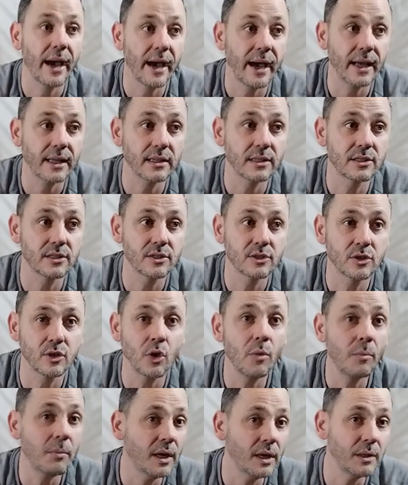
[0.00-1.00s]
had
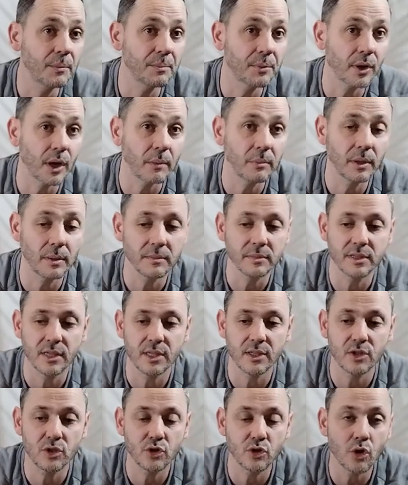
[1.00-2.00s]
so many
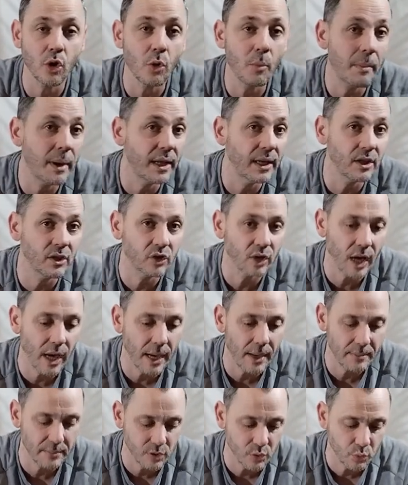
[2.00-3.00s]
problems so many
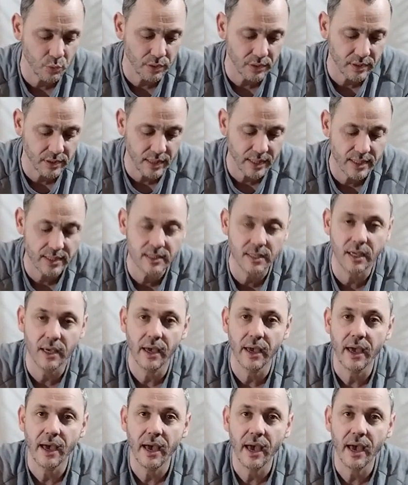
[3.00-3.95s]
times with this,